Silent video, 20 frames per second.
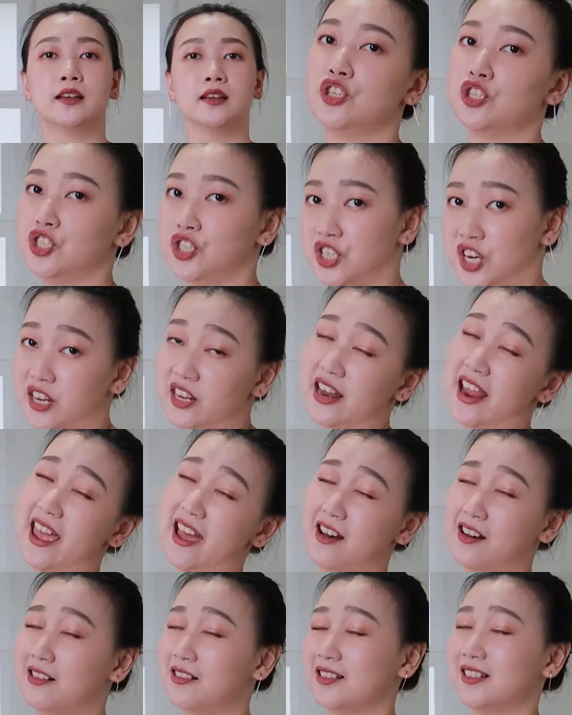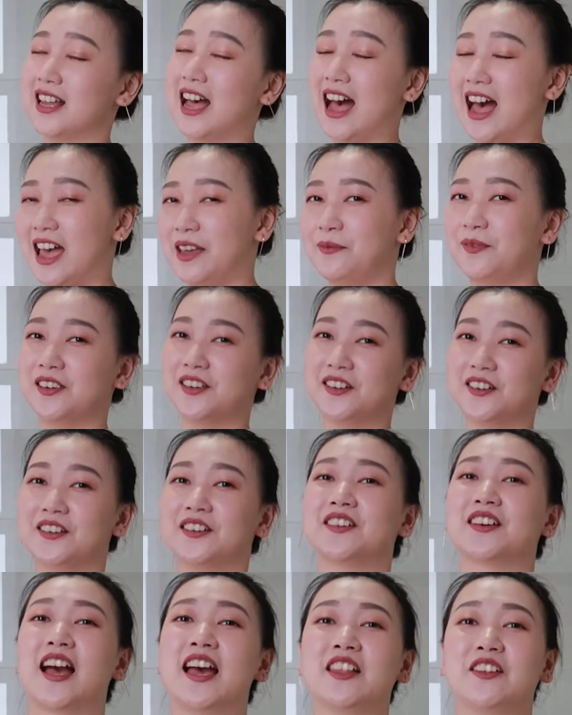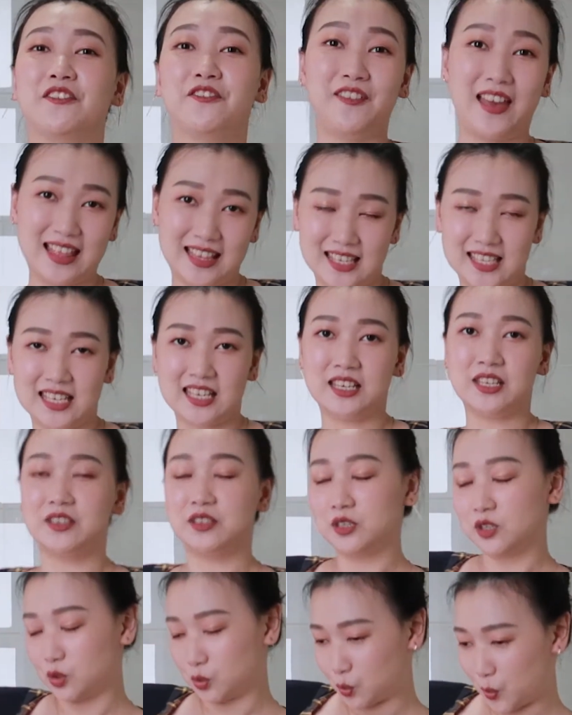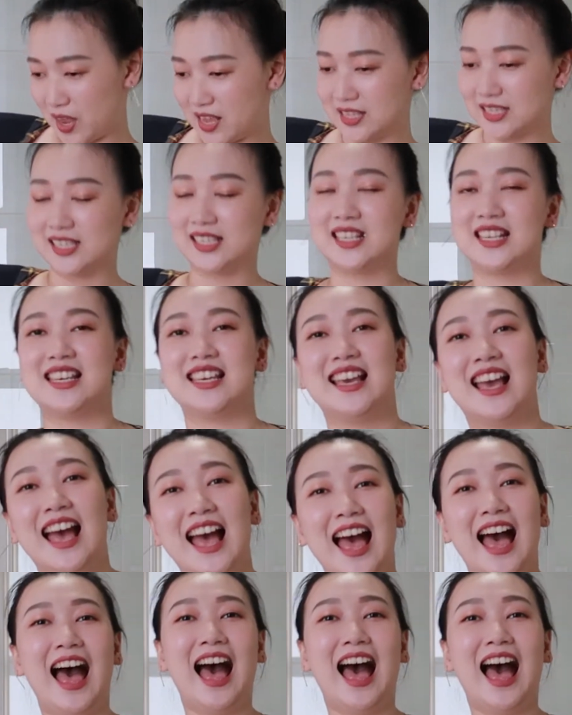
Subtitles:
Chanel type, you know, kind of fancy, swancy.